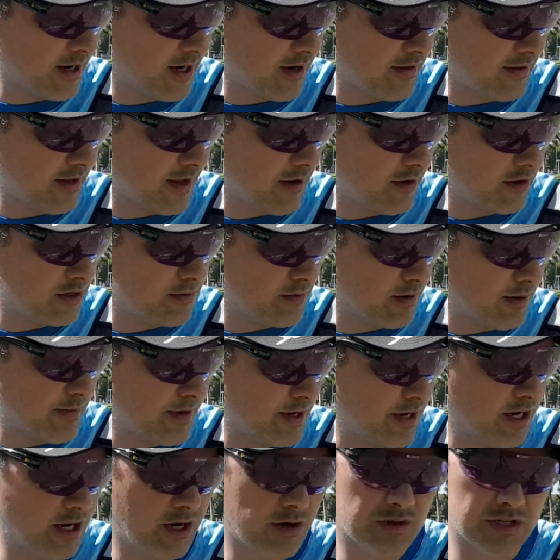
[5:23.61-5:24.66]
the arrows might be a
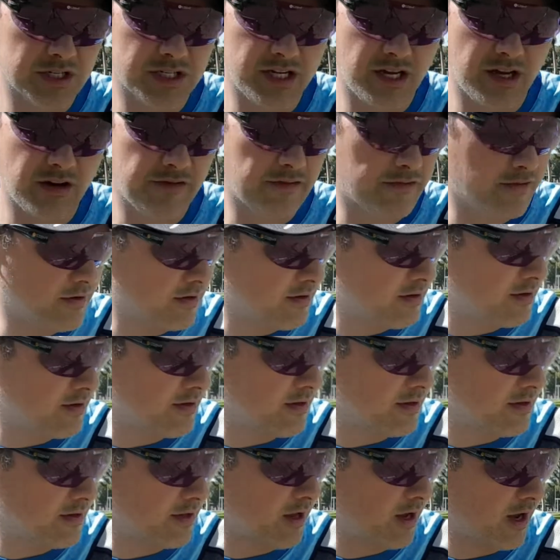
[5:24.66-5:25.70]
little stiff.
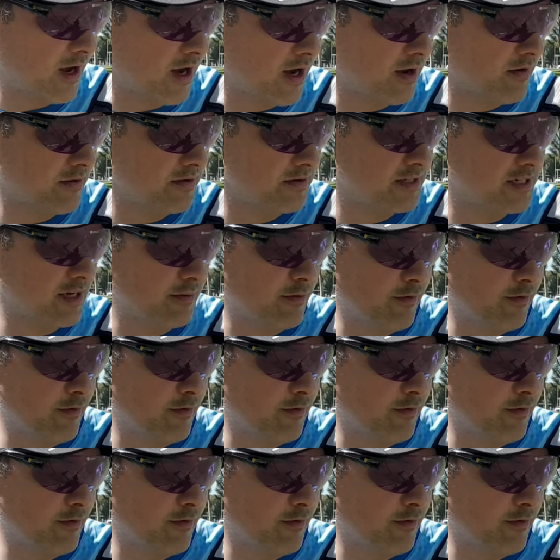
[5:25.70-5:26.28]
Some